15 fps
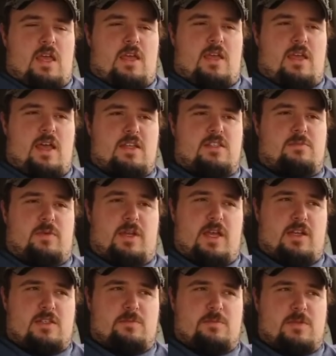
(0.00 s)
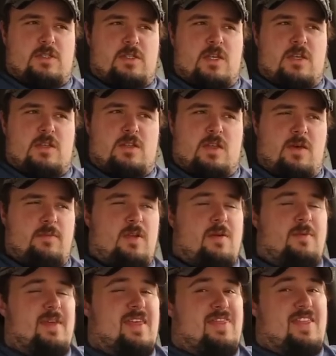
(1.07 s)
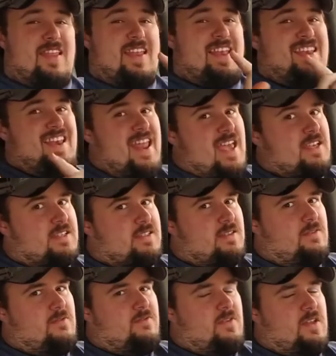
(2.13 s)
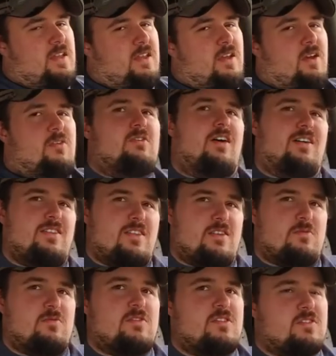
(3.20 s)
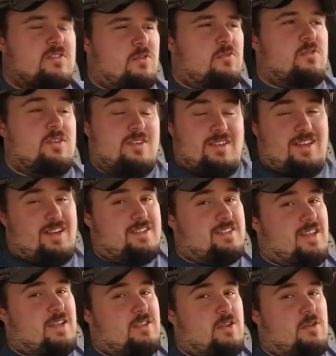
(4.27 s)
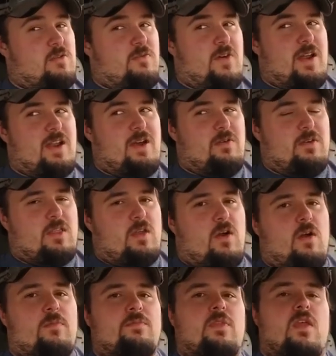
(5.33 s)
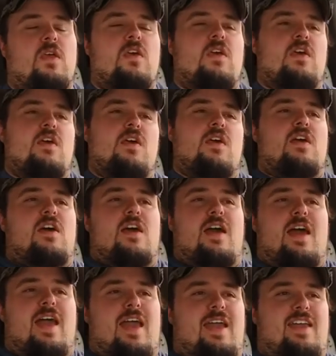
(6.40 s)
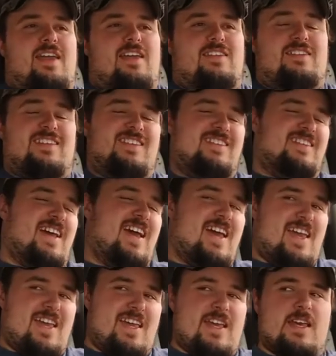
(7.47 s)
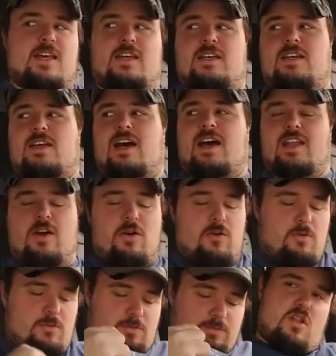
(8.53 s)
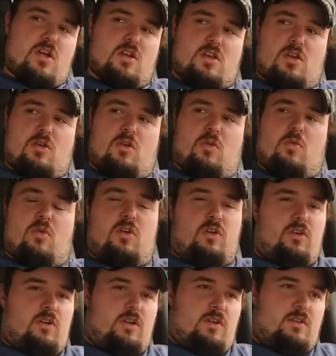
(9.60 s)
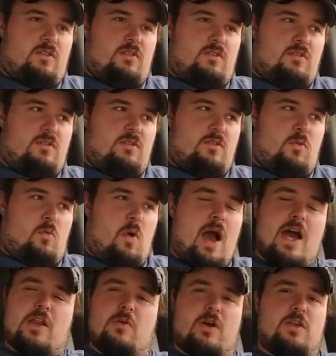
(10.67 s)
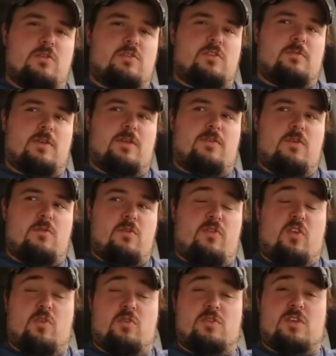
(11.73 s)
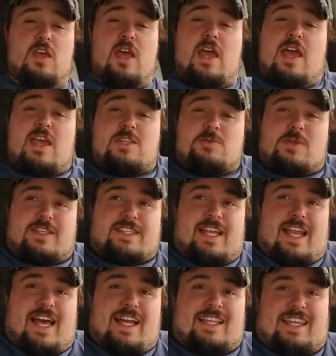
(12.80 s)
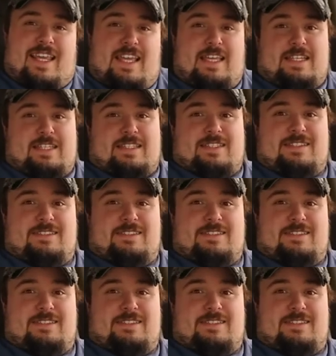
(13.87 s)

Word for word: Got some announcements coming up in the next video, not this one, so got to stay tuned to find out what they are. And today, I know a lot of you are wondering, why do I do so many food reviews? It's because I like to eat.